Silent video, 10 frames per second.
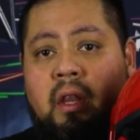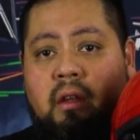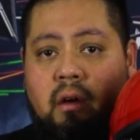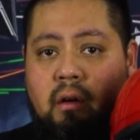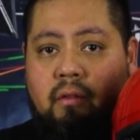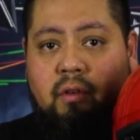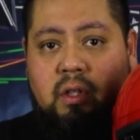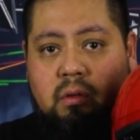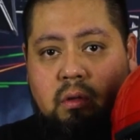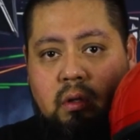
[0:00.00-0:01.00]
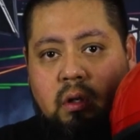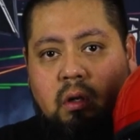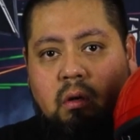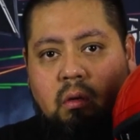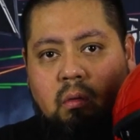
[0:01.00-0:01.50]
the First Order
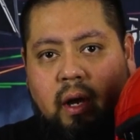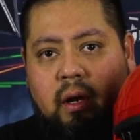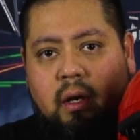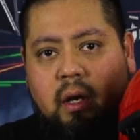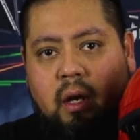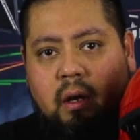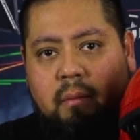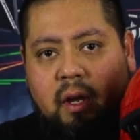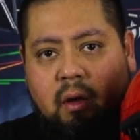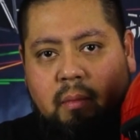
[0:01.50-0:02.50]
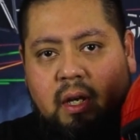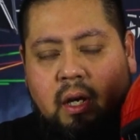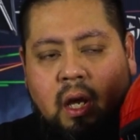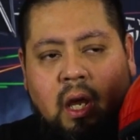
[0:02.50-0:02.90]
white um, helmet